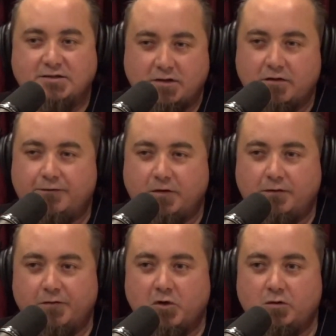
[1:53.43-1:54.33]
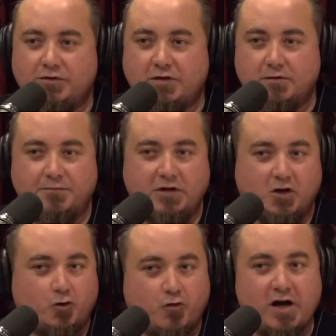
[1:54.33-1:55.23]
So are you familiar with the
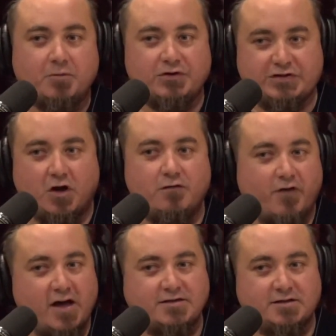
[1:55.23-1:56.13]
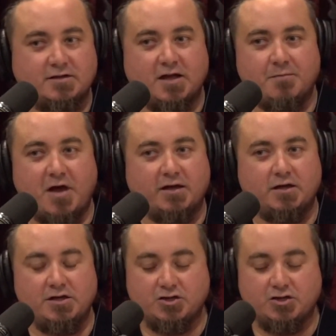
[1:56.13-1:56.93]
incredible stone vases that they make in Egypt?